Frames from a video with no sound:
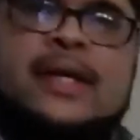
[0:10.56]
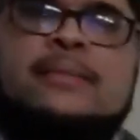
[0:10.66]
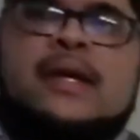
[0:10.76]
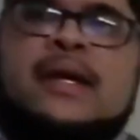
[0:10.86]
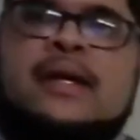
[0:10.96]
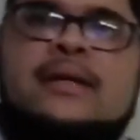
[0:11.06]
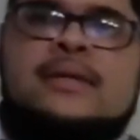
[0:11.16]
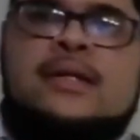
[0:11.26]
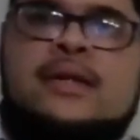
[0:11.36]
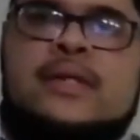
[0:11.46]
coming in.
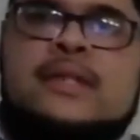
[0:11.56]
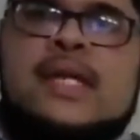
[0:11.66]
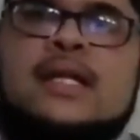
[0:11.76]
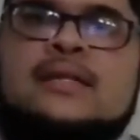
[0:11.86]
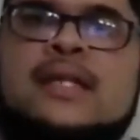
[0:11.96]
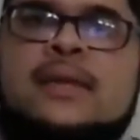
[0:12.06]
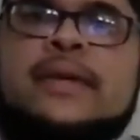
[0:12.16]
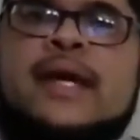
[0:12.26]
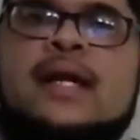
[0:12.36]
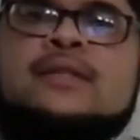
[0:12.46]
Dr. Chris Alessandro
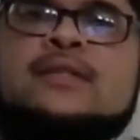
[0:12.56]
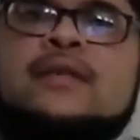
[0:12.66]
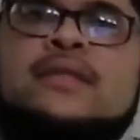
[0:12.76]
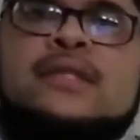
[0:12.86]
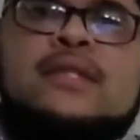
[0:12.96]
with Calendar Services.